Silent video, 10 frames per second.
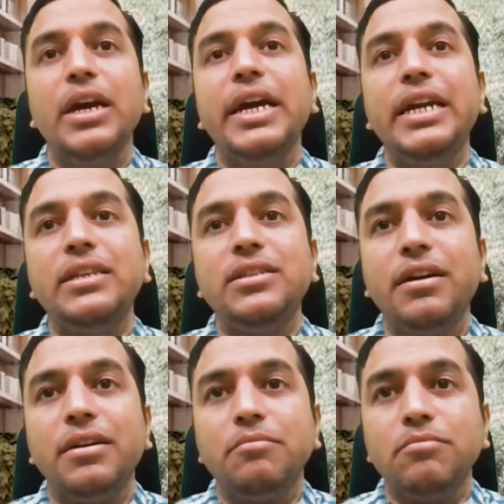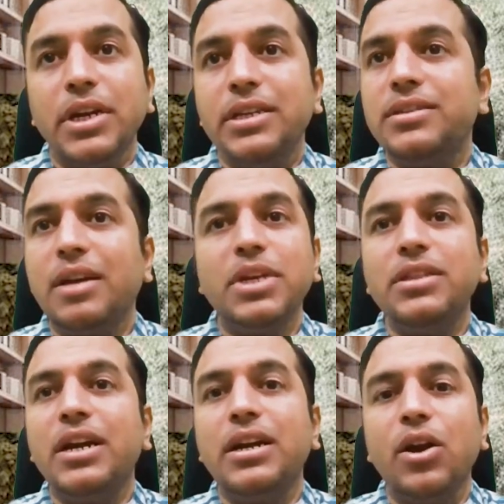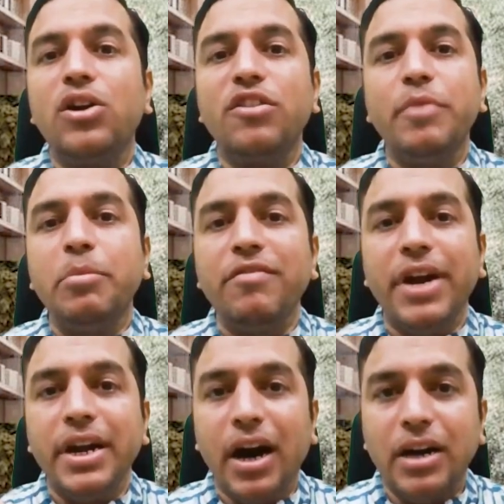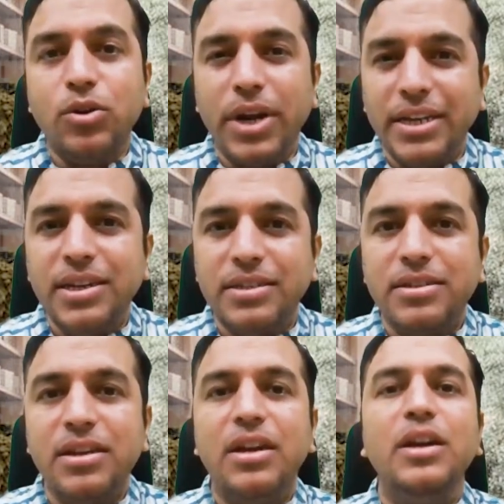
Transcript: it is something that a lot of people find hard to digest,